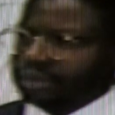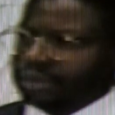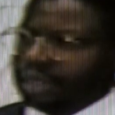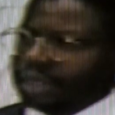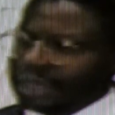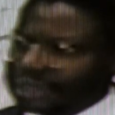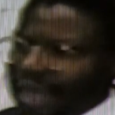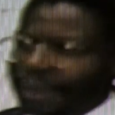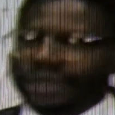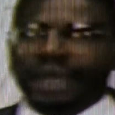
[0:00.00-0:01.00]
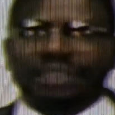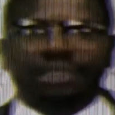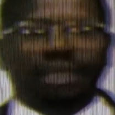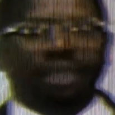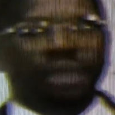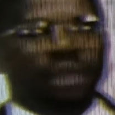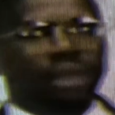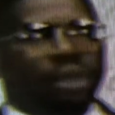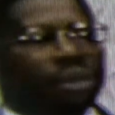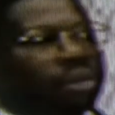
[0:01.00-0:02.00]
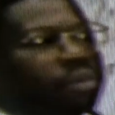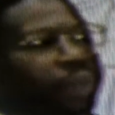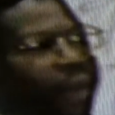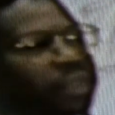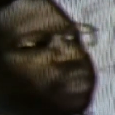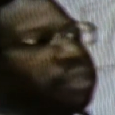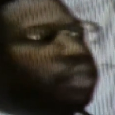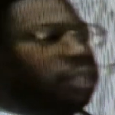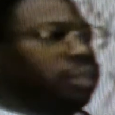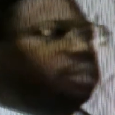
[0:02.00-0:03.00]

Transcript: The Islamic destiny. Brothers and sisters,